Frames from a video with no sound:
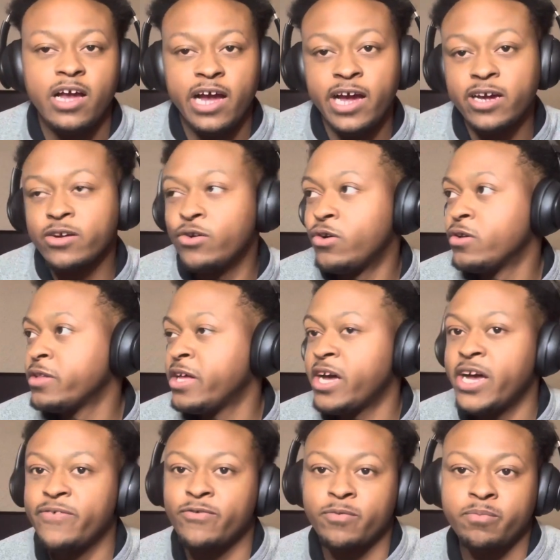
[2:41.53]
I ain't gonna
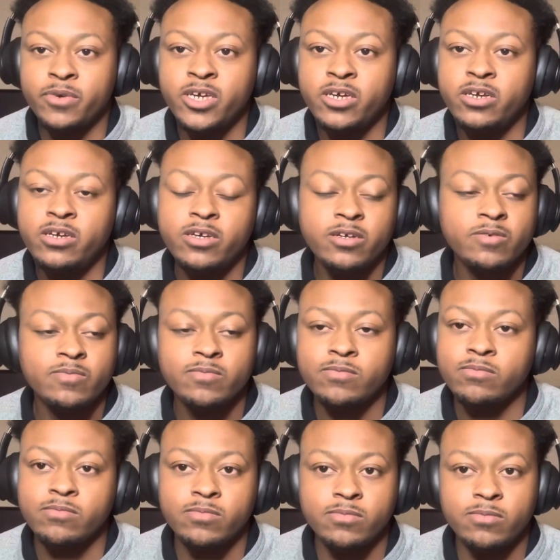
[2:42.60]
lie, for me,
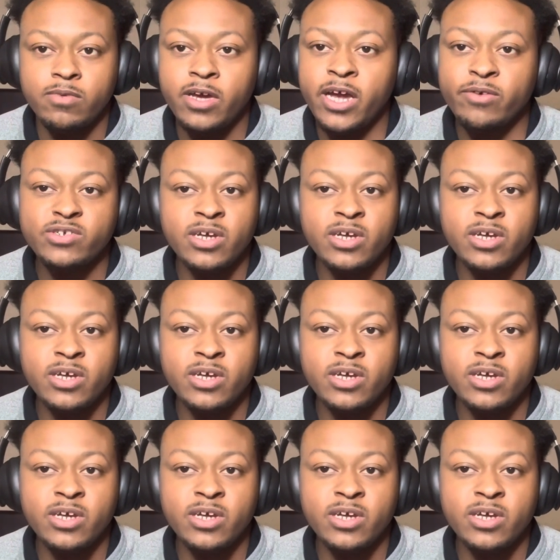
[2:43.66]
every